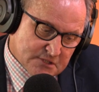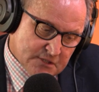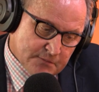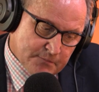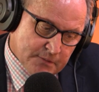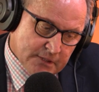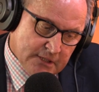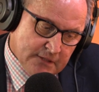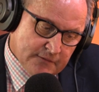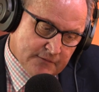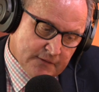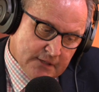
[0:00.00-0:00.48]
to
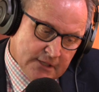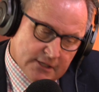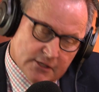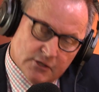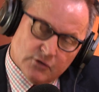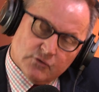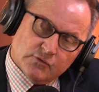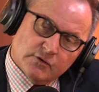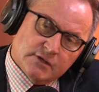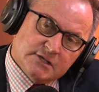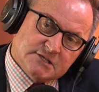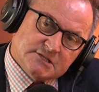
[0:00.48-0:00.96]
be the
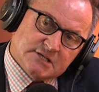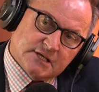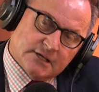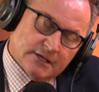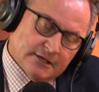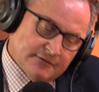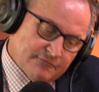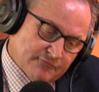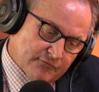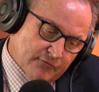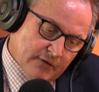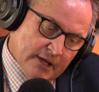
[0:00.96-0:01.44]

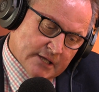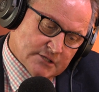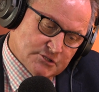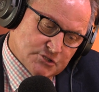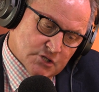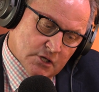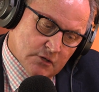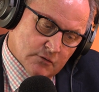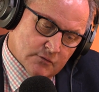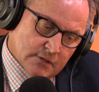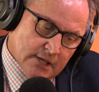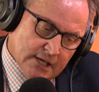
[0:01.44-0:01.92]
increasingly
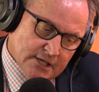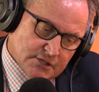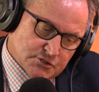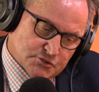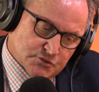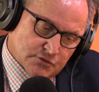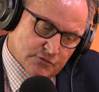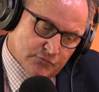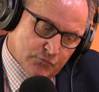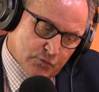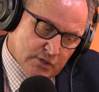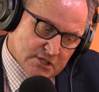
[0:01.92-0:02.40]
fragile
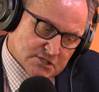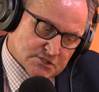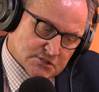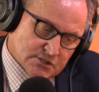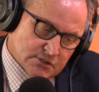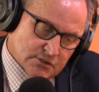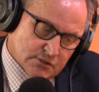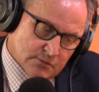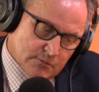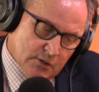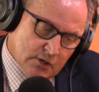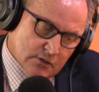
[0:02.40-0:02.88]
nature of
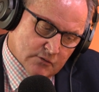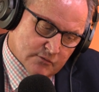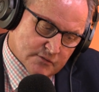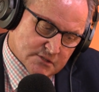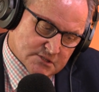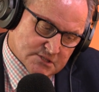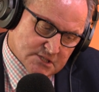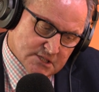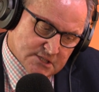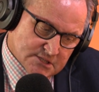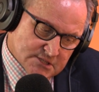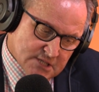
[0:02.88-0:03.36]
Western
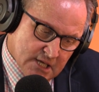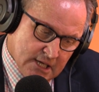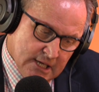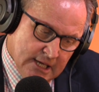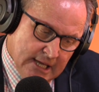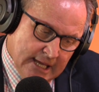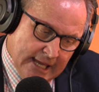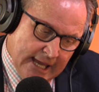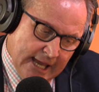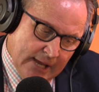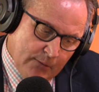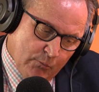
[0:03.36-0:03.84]
democracies
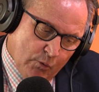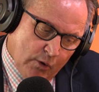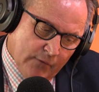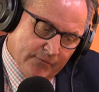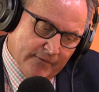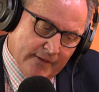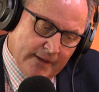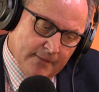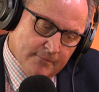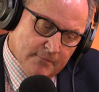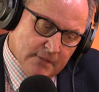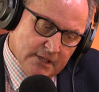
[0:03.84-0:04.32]
and what
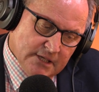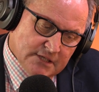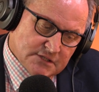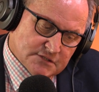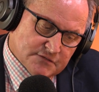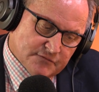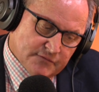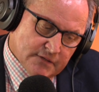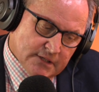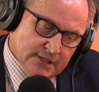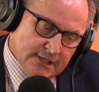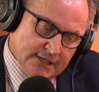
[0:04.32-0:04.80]
that means
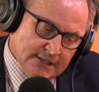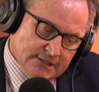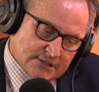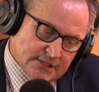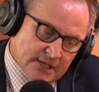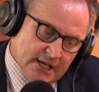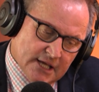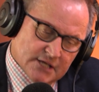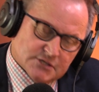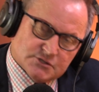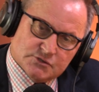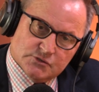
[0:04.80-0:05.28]
for
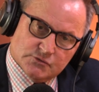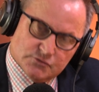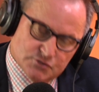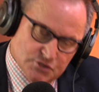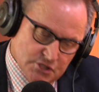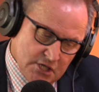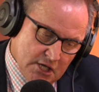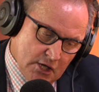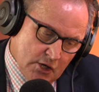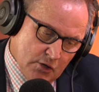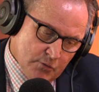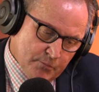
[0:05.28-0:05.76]
international
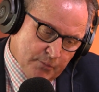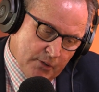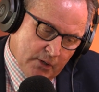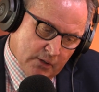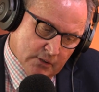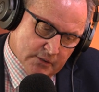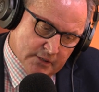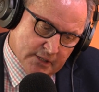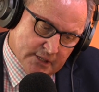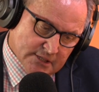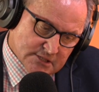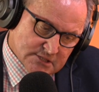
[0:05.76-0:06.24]

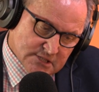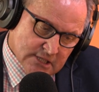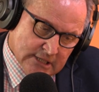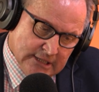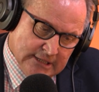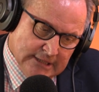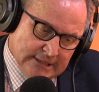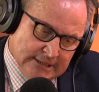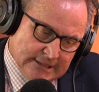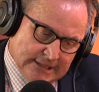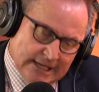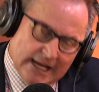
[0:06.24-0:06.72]
geopolitics.
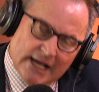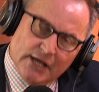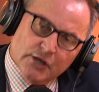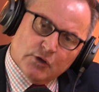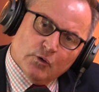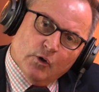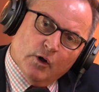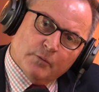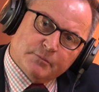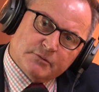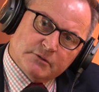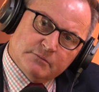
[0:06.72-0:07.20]
Are
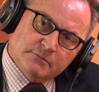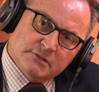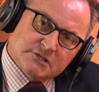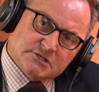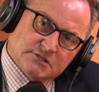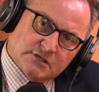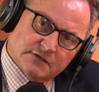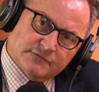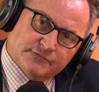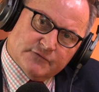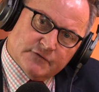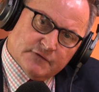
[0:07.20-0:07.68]
you
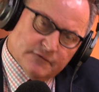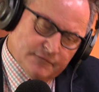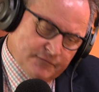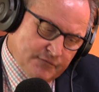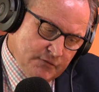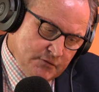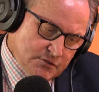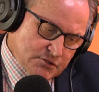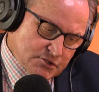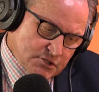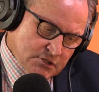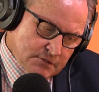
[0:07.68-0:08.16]
optimistic for the
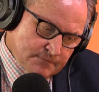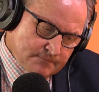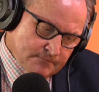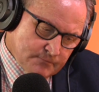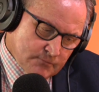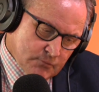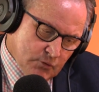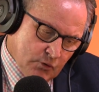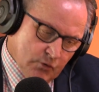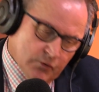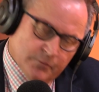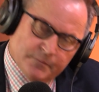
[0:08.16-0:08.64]
future
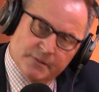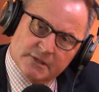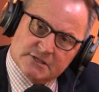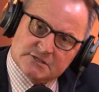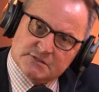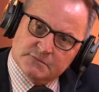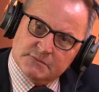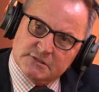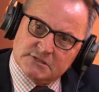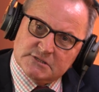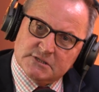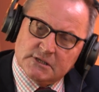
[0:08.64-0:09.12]
or
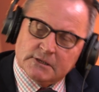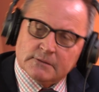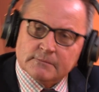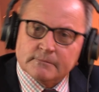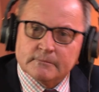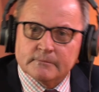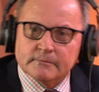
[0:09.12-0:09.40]
pessimistic?